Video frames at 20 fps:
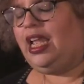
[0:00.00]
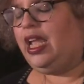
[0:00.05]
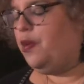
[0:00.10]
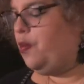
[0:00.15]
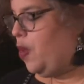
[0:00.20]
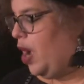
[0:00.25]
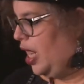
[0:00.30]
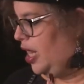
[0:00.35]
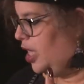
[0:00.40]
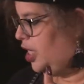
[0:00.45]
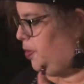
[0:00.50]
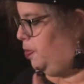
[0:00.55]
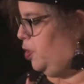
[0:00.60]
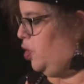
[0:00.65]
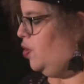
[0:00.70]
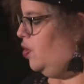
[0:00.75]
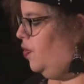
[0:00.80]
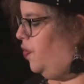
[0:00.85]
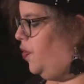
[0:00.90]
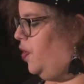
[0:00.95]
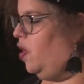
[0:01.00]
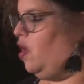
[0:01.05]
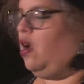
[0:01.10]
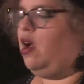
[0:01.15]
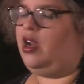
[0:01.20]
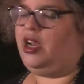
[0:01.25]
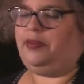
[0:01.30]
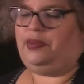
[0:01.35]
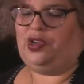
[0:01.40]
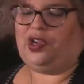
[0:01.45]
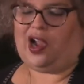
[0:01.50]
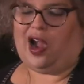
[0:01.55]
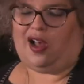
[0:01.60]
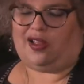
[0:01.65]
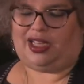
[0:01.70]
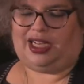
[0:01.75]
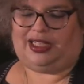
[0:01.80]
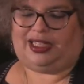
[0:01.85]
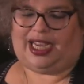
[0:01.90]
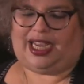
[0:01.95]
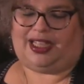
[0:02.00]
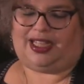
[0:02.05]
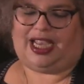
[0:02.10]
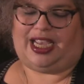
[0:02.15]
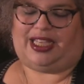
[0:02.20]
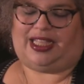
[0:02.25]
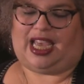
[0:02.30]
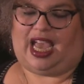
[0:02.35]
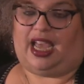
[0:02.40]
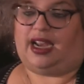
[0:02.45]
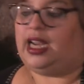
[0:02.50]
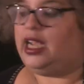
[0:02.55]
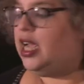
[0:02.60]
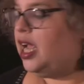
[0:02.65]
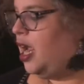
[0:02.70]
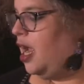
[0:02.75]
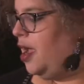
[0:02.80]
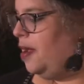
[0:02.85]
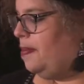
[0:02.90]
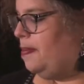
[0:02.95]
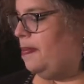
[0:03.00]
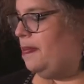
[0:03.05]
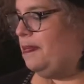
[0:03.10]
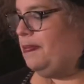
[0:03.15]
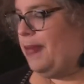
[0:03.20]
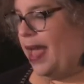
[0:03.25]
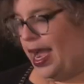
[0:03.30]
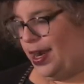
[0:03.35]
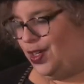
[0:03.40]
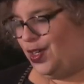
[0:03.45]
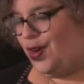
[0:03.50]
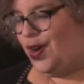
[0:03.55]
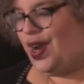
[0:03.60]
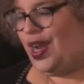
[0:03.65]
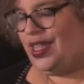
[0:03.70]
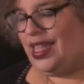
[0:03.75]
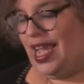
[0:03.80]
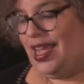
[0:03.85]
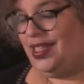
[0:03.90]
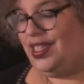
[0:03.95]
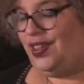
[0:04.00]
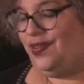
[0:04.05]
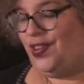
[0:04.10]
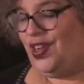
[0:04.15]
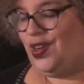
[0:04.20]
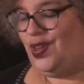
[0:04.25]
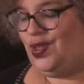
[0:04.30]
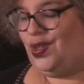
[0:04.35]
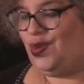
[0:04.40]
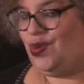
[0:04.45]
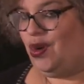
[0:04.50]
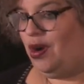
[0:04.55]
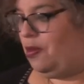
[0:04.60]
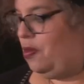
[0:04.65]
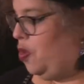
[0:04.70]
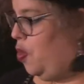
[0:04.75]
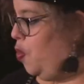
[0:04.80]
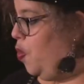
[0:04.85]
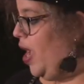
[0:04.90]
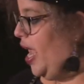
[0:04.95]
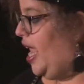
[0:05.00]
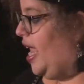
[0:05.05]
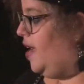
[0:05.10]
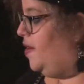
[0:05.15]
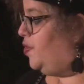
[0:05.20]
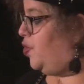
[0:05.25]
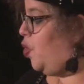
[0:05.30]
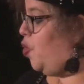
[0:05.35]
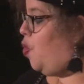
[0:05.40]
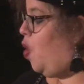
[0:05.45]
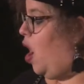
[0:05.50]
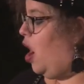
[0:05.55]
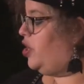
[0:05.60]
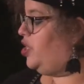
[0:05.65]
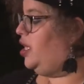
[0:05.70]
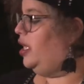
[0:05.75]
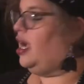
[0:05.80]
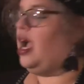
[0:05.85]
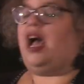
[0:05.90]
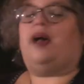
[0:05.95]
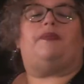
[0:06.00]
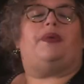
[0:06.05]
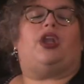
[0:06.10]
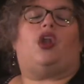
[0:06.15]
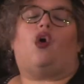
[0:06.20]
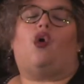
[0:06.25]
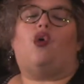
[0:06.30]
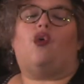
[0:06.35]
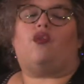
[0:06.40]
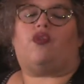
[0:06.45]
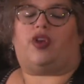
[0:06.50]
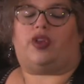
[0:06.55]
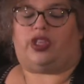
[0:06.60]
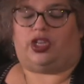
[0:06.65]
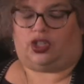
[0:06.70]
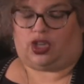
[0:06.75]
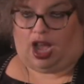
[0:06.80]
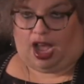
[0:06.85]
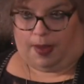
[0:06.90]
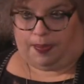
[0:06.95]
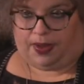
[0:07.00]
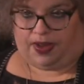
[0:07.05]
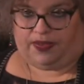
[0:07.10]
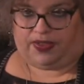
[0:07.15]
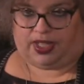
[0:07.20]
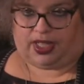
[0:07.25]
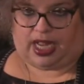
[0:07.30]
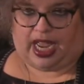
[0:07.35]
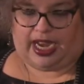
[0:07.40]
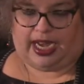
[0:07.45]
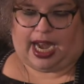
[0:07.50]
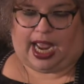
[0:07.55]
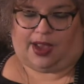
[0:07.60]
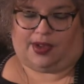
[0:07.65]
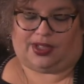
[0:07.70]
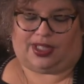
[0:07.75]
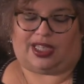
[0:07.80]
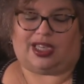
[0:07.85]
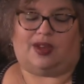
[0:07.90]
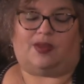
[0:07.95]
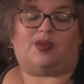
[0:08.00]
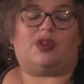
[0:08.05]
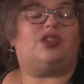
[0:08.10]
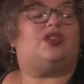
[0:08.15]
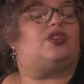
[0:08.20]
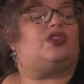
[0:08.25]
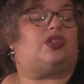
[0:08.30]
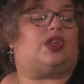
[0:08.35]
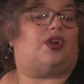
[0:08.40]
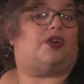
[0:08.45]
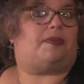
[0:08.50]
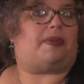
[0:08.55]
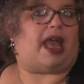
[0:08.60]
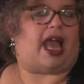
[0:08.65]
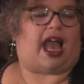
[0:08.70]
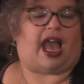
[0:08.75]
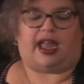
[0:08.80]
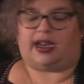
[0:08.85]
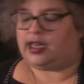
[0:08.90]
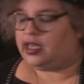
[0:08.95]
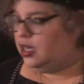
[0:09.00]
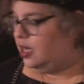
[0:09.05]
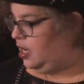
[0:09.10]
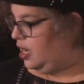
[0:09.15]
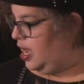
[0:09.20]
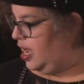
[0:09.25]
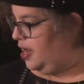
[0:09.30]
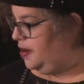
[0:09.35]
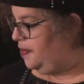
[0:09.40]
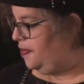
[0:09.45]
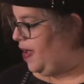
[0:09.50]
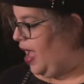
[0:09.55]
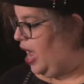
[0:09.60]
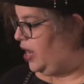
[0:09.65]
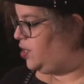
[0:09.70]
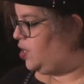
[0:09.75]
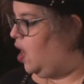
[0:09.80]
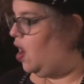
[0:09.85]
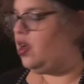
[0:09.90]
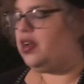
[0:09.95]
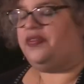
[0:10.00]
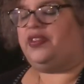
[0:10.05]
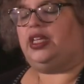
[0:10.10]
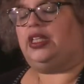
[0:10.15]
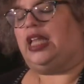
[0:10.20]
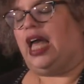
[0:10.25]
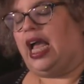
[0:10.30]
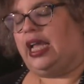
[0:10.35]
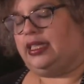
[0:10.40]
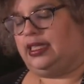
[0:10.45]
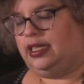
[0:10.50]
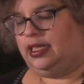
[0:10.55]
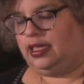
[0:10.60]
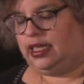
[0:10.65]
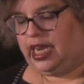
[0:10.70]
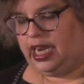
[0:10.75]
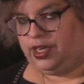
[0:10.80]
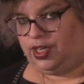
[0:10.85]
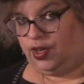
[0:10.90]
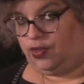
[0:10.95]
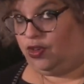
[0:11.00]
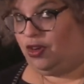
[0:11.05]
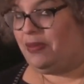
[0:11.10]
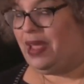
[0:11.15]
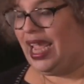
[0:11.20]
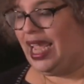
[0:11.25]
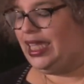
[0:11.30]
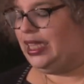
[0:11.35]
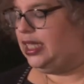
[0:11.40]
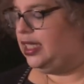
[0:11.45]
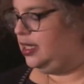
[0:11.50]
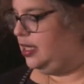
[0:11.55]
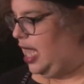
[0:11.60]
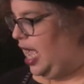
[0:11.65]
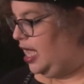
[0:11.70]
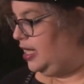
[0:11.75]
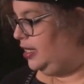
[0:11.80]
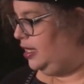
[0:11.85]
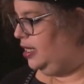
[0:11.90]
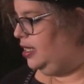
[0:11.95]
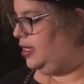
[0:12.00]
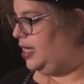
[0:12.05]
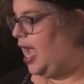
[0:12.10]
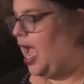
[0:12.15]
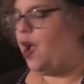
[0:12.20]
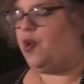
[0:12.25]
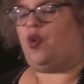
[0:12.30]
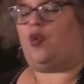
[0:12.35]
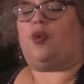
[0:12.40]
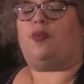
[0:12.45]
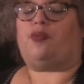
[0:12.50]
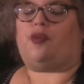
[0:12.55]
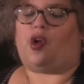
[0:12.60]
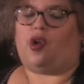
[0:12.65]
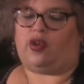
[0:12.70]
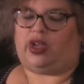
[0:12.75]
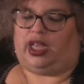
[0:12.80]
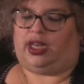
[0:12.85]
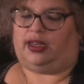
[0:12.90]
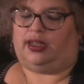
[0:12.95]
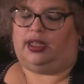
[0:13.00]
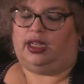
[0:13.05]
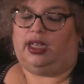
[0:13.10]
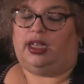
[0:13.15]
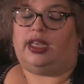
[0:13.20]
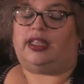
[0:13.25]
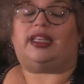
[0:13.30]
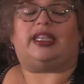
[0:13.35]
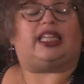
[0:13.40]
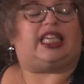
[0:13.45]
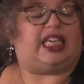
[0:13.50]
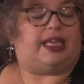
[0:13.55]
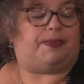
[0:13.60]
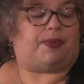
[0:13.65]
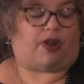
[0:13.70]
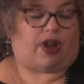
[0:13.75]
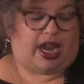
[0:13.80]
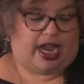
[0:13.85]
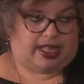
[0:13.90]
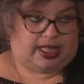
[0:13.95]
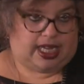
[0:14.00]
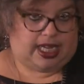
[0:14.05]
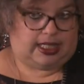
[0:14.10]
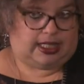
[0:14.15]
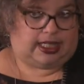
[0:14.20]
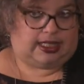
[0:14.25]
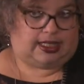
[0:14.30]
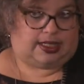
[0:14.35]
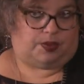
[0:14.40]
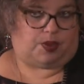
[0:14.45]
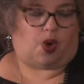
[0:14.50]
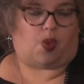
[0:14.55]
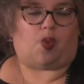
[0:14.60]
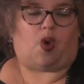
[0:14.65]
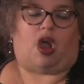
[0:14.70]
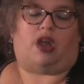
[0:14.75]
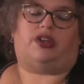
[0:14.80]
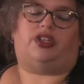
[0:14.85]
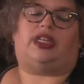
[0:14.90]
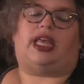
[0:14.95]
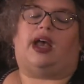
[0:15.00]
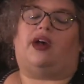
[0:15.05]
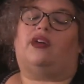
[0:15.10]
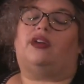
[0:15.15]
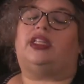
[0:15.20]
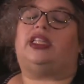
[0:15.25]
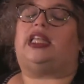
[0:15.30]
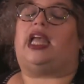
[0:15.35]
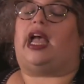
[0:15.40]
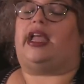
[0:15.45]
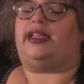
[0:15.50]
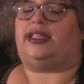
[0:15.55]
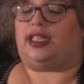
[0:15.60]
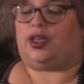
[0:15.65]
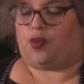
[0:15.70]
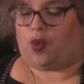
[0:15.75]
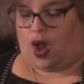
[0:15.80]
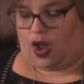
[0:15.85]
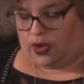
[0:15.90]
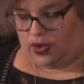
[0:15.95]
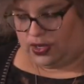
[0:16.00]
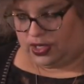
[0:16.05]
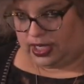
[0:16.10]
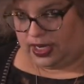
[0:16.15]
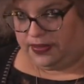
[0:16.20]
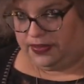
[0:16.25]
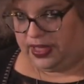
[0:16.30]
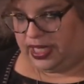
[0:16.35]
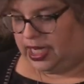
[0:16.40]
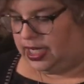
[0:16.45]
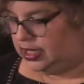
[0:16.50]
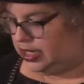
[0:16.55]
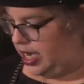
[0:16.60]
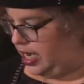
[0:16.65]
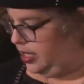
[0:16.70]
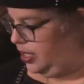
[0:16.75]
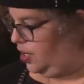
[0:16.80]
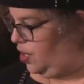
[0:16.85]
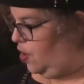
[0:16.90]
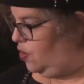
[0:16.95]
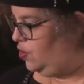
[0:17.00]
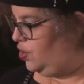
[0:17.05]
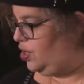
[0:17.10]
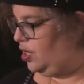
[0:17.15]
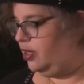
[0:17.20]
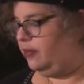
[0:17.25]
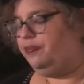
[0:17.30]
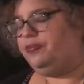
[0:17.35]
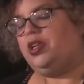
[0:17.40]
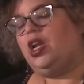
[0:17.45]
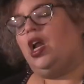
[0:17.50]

While it's beautiful on a bucolic day like that, back during that severe storm, waves were washing up and over the top of the lighthouse. It was so bad. In fact, all of the glass in the lantern room and the glass in the tower were broken. The keeper and the assistant were washed out into the icy waters of the Atlantic Ocean.